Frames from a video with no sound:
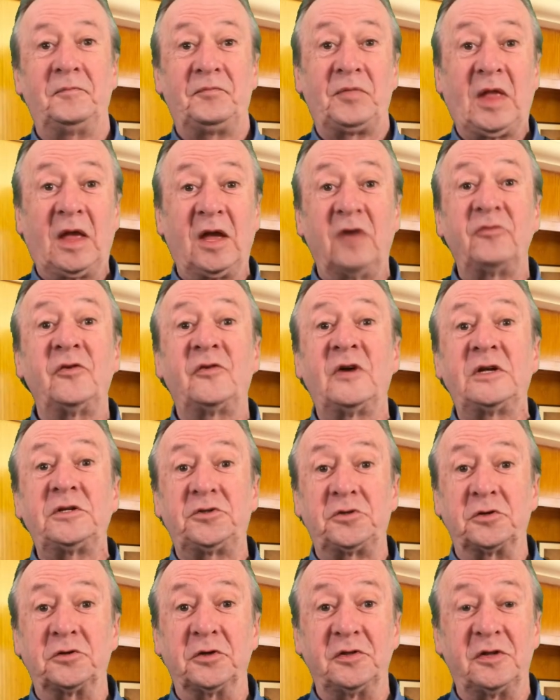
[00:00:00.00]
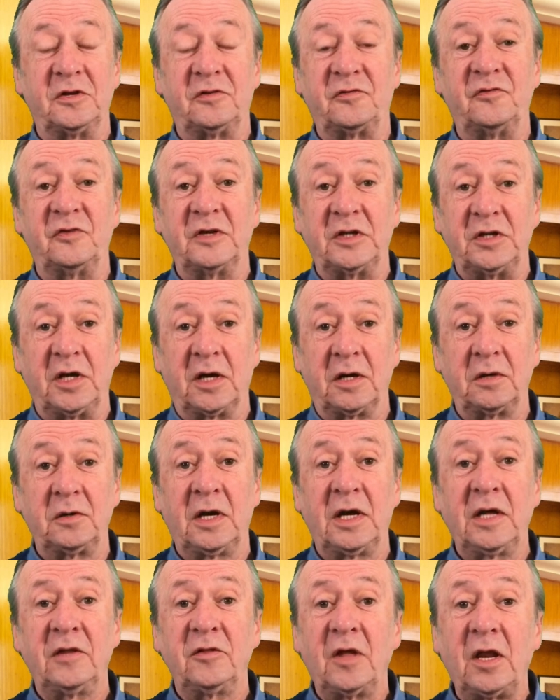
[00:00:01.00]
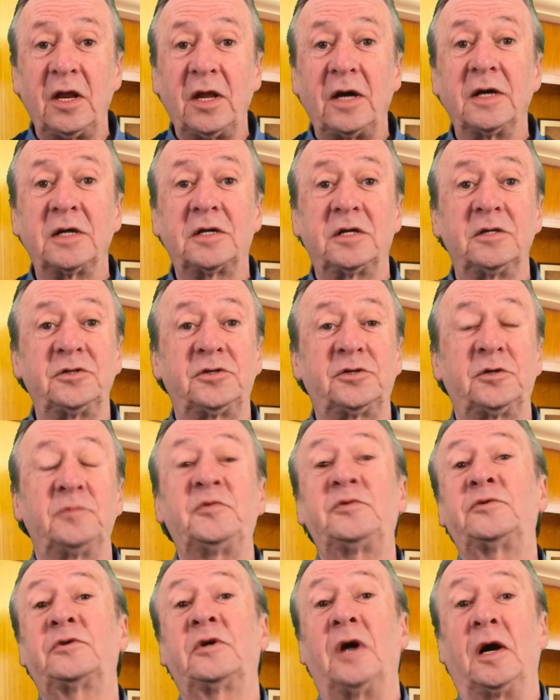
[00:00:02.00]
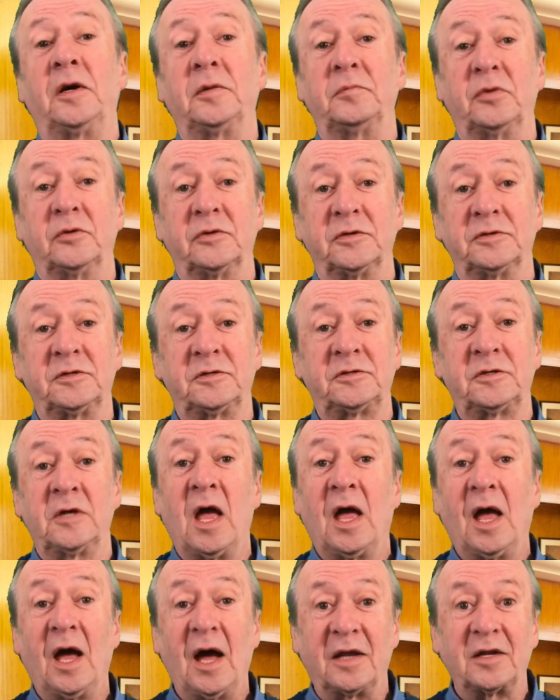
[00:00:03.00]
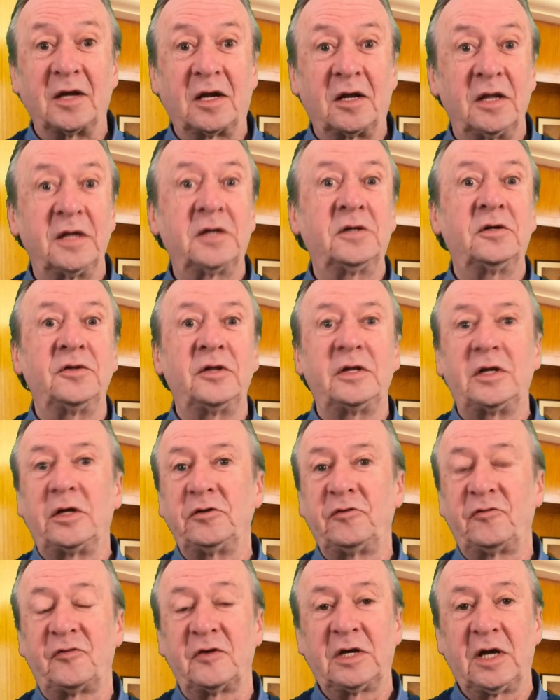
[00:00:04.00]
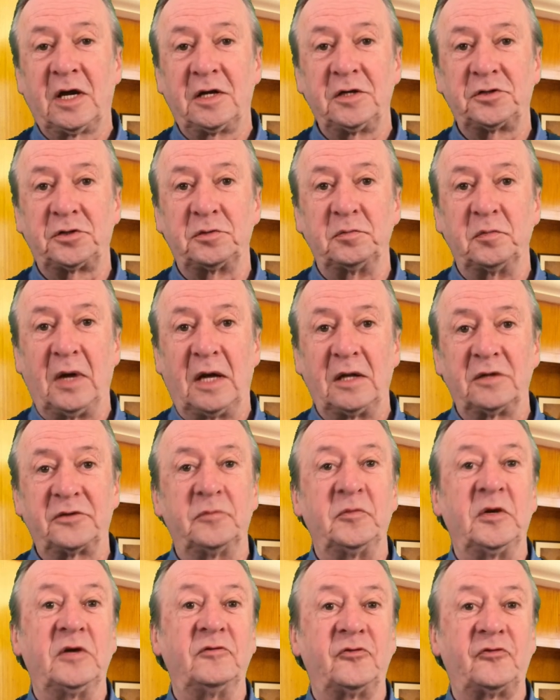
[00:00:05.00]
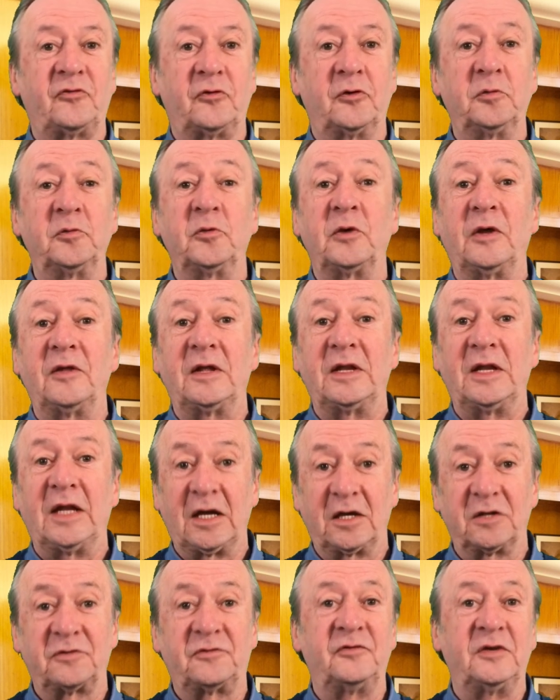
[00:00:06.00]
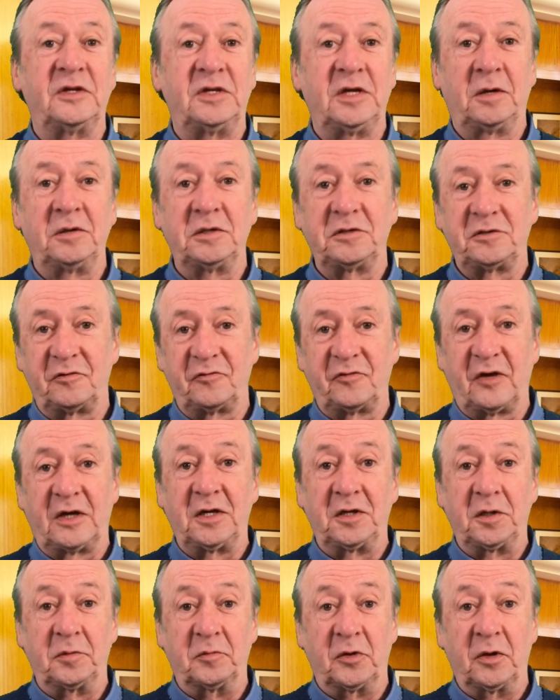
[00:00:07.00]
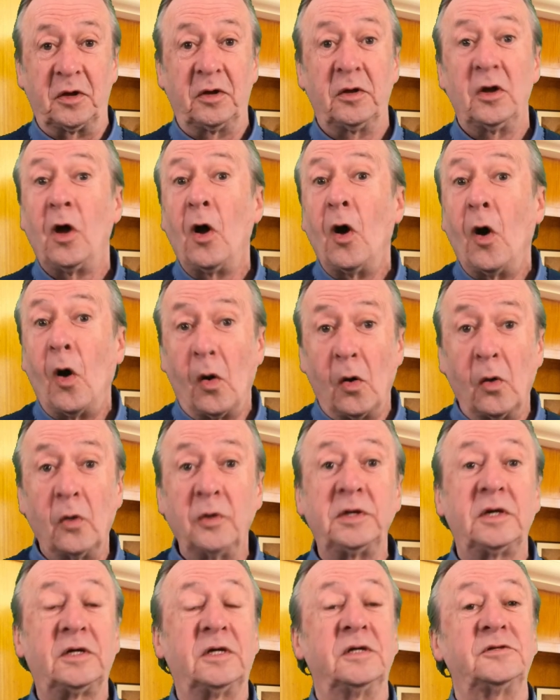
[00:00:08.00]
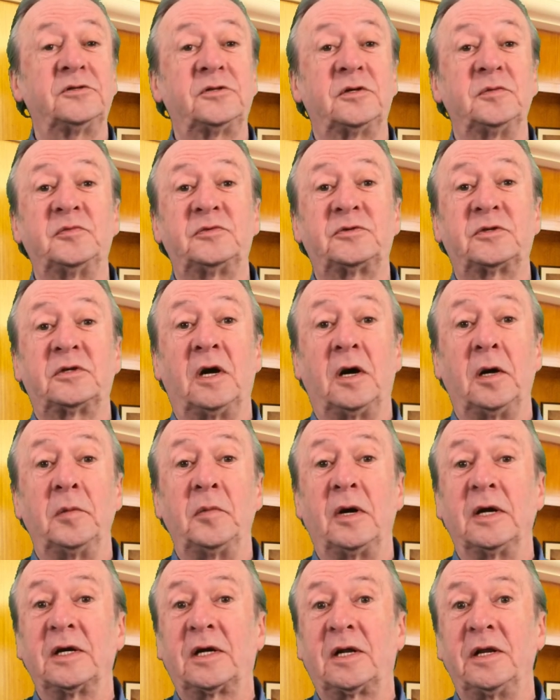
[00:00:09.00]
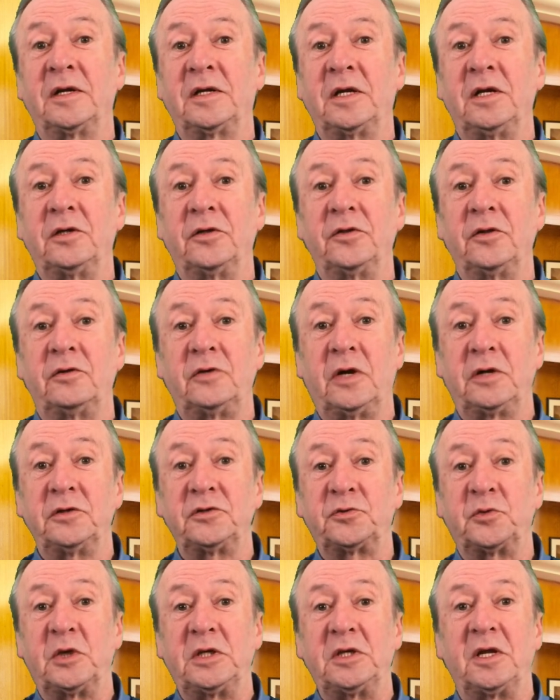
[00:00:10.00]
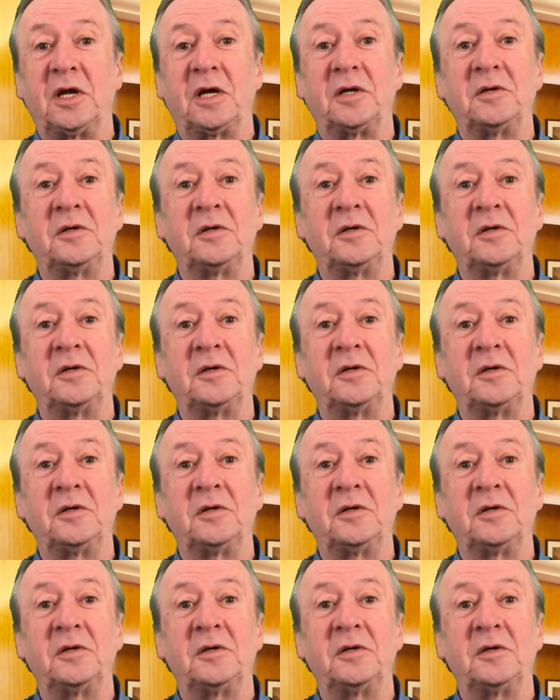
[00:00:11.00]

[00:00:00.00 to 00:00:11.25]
If you've enjoyed this video, hit the like and subscribe buttons and click on the notification bell to be informed when the next video is available, or you can subscribe by clicking on the rose window